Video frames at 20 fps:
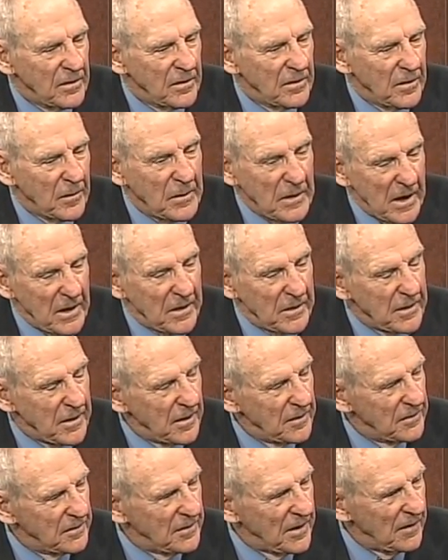the kind of
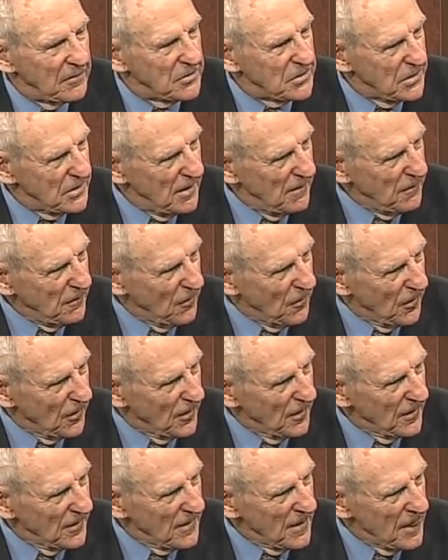things that I've stood up
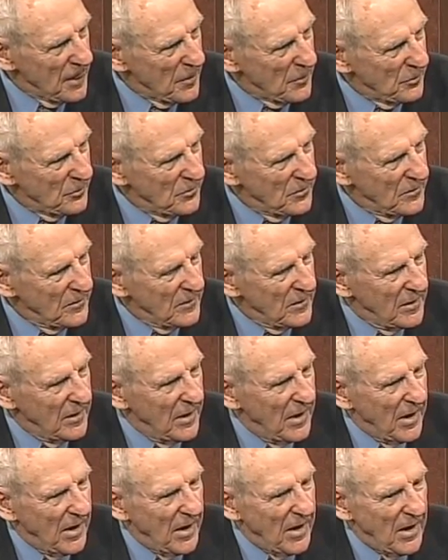for,
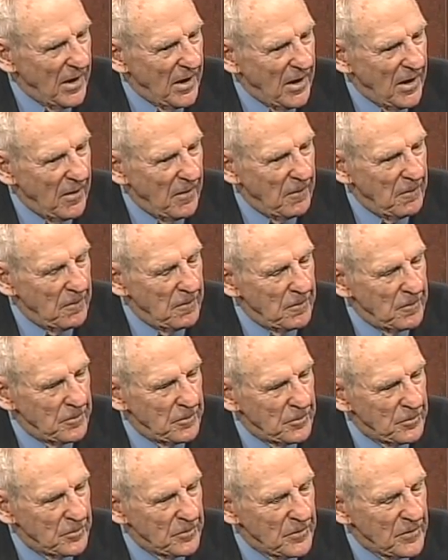
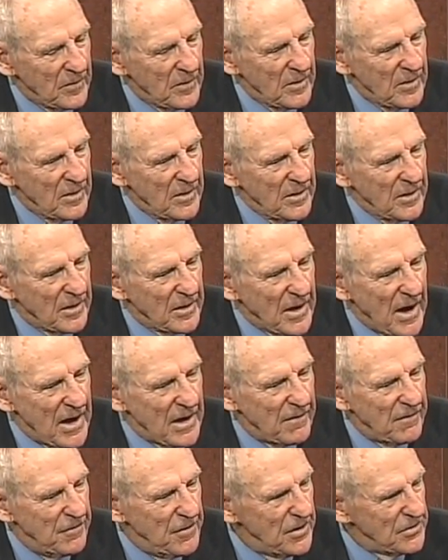the kind
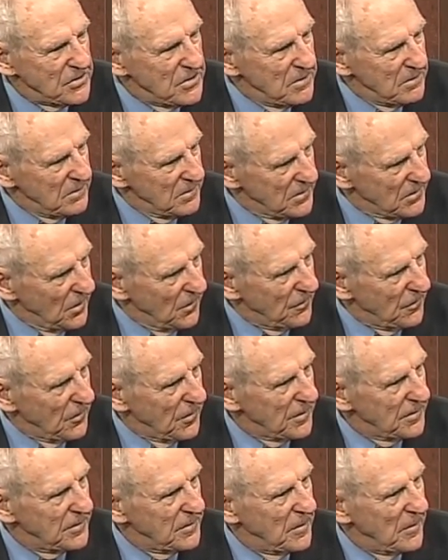of vision, so
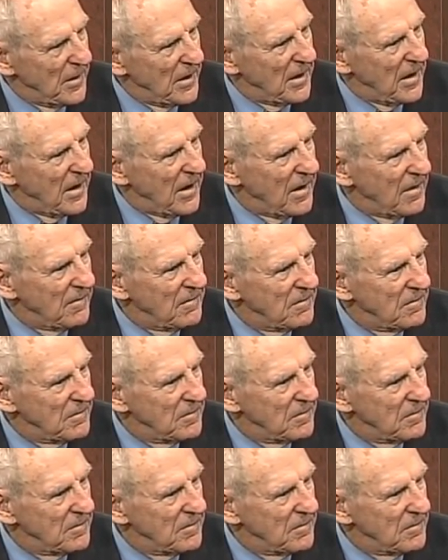forth, you might have,